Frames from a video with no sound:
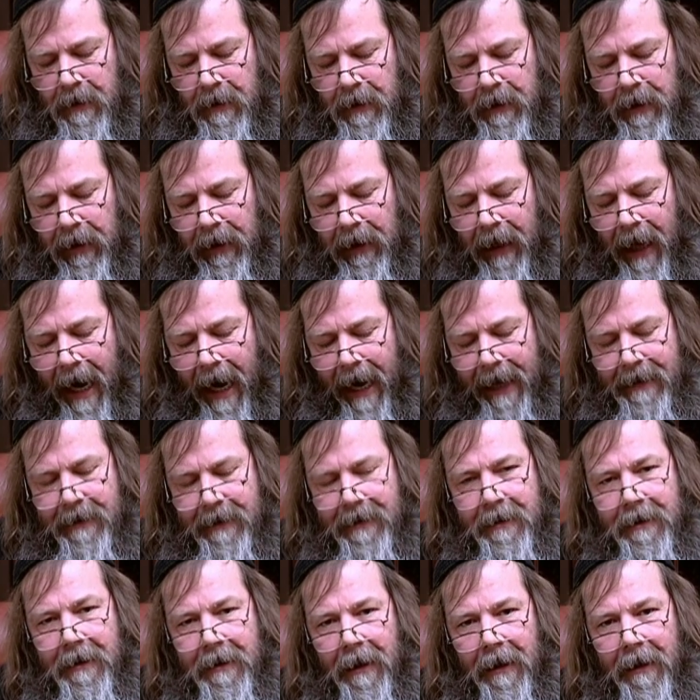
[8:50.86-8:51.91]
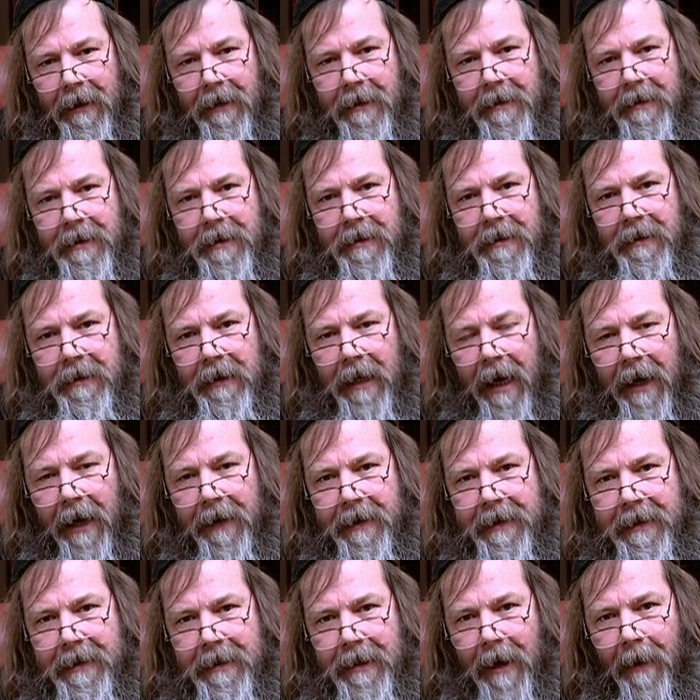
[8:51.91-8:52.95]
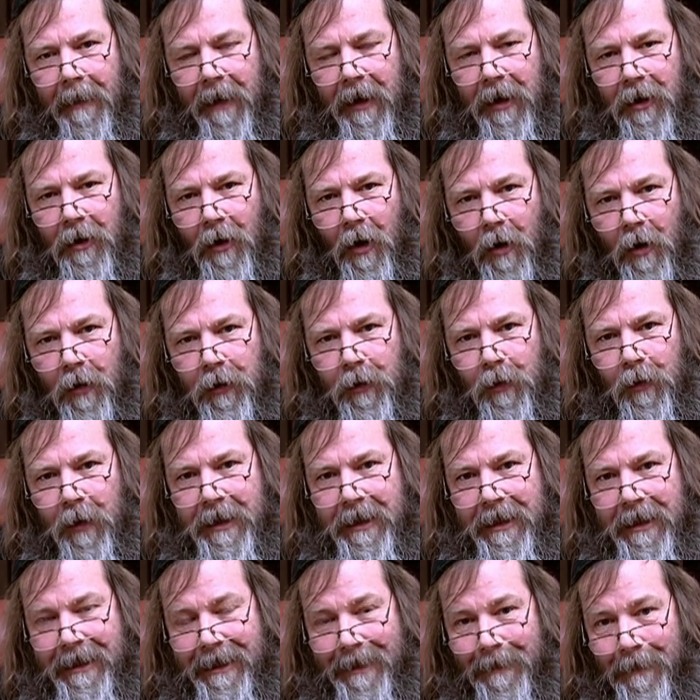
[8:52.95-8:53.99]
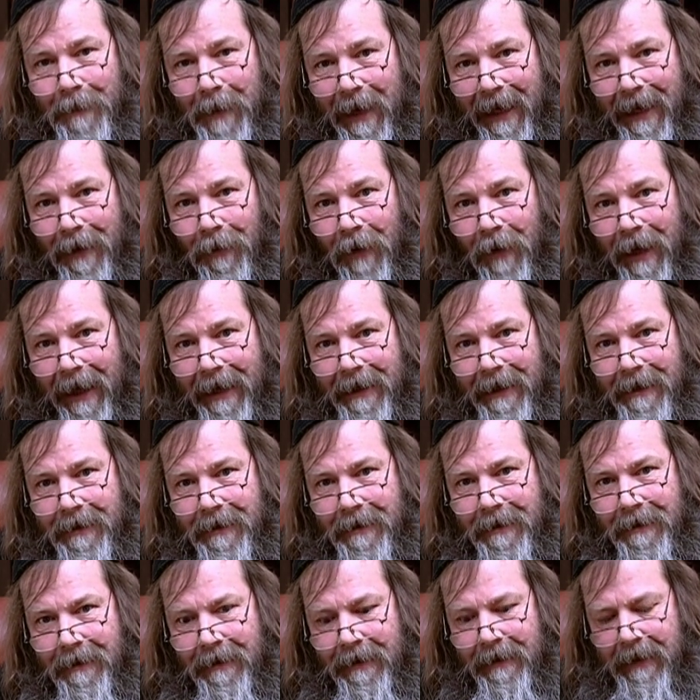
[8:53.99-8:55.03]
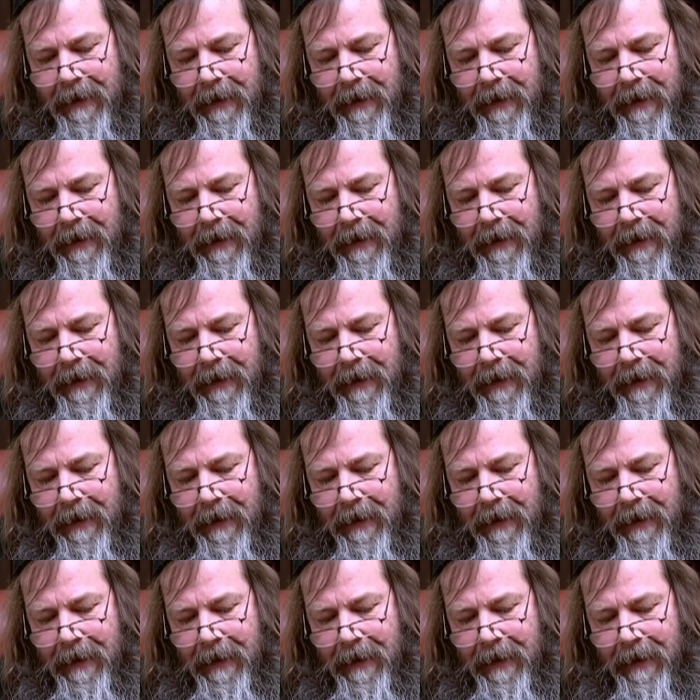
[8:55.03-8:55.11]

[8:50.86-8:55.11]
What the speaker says: The light colors are the summer growth, which is the big rings.